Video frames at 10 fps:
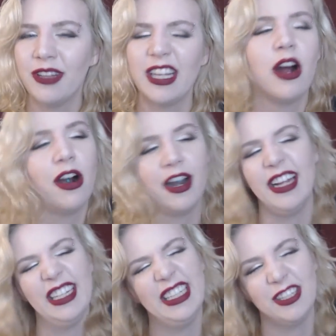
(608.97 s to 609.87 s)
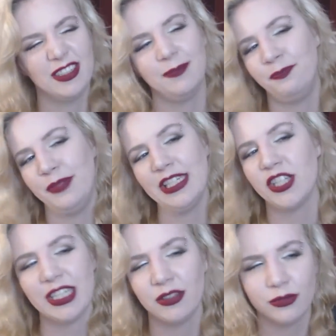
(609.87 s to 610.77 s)
I'm like, all right, here's a
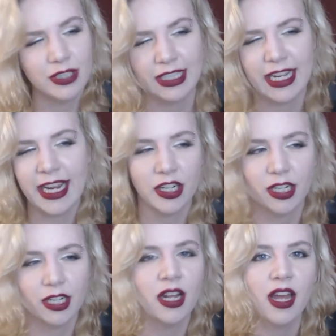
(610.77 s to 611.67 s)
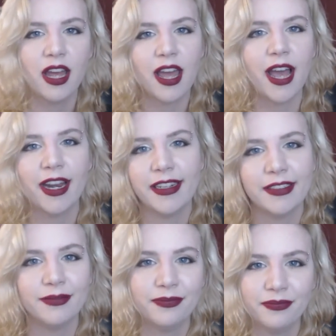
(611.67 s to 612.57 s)
bitch. I can really hate her. And I
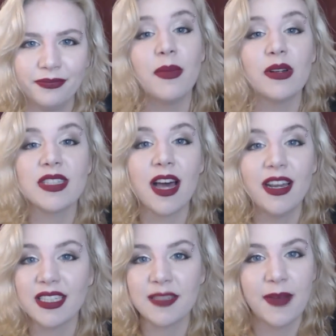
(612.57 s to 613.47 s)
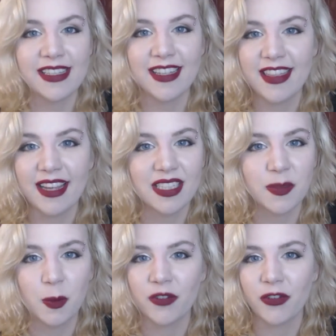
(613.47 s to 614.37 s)
didn't. The most unexpected thing in
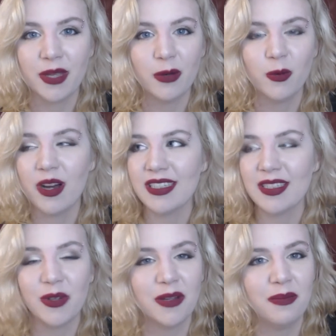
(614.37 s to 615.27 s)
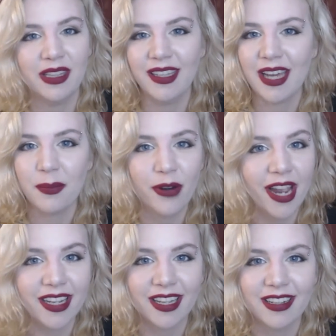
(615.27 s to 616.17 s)
this book for me was when Amelia got
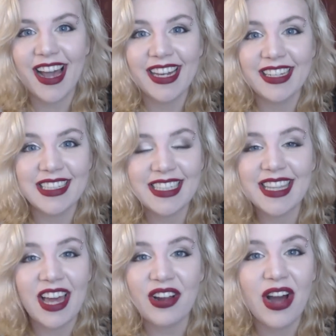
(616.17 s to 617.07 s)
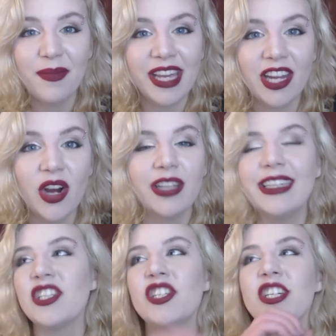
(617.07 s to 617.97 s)
pregnant. I didn't see that coming at all.
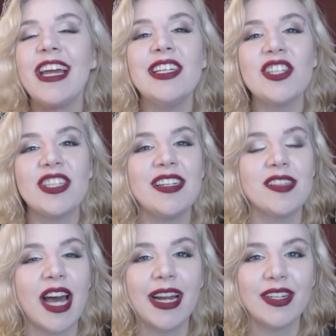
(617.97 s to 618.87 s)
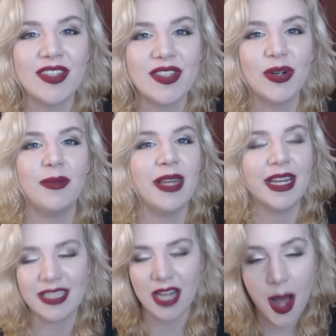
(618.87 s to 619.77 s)
It changed the entire story
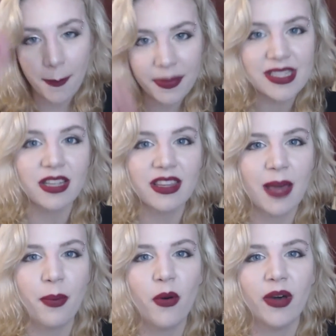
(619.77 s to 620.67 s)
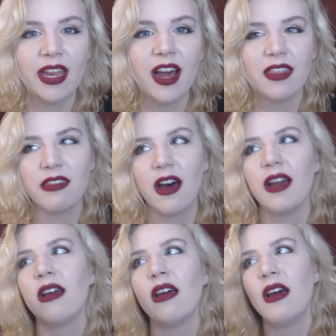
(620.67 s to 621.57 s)
because up until that point, I
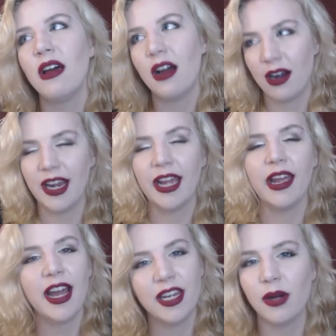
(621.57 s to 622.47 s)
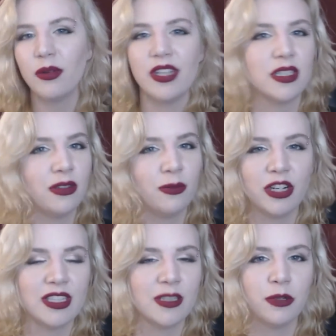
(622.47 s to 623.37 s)
thought, all right, I know this
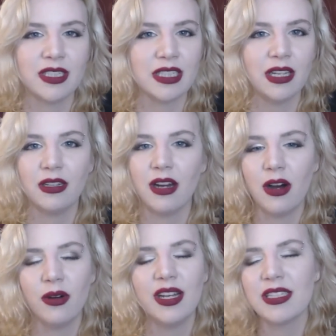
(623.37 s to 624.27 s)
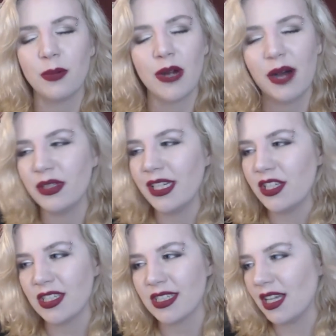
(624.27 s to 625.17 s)
where this book is gonna go. It's
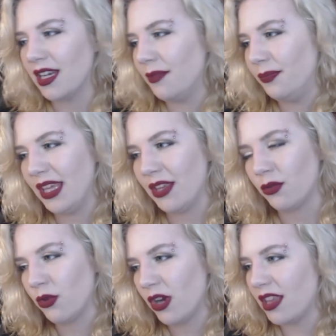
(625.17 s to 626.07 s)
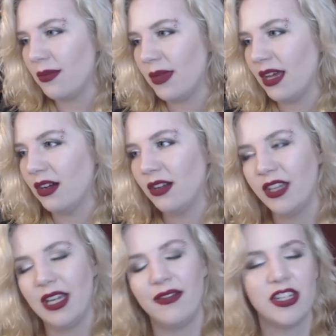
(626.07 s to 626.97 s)
probably just gonna be the run of the mill.
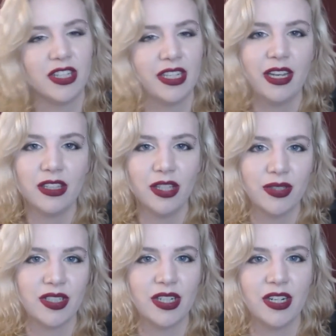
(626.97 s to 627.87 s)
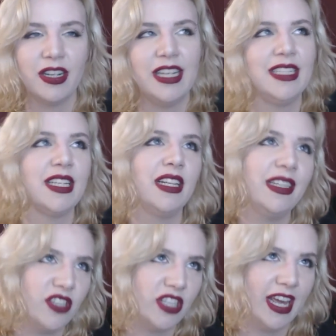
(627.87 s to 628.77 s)
They eventually get closer. He's gonna
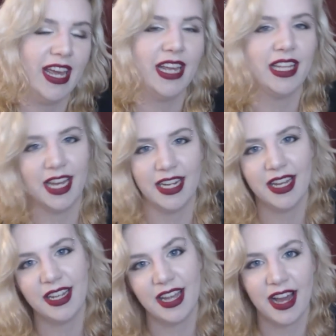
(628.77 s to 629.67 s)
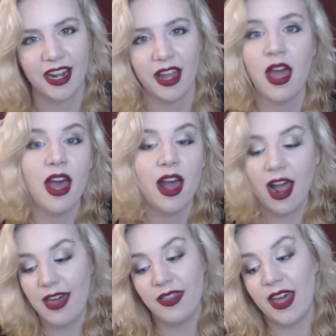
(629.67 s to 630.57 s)
leave Jade, yada yada yada,
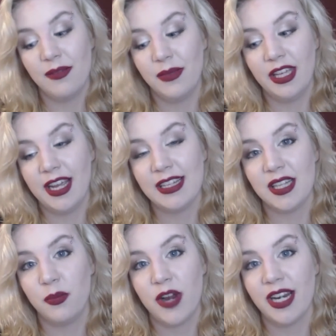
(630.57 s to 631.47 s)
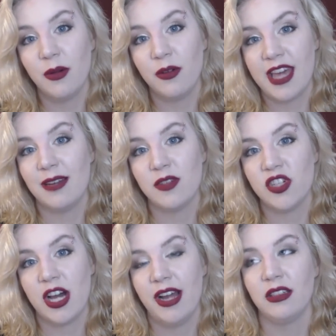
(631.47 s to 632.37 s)
and then Amelia ends up pregnant with
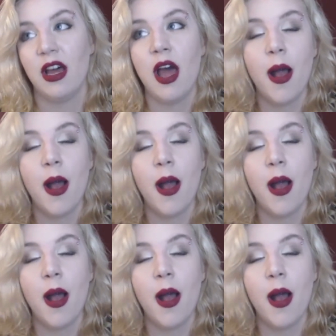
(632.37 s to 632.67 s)
Adam's child.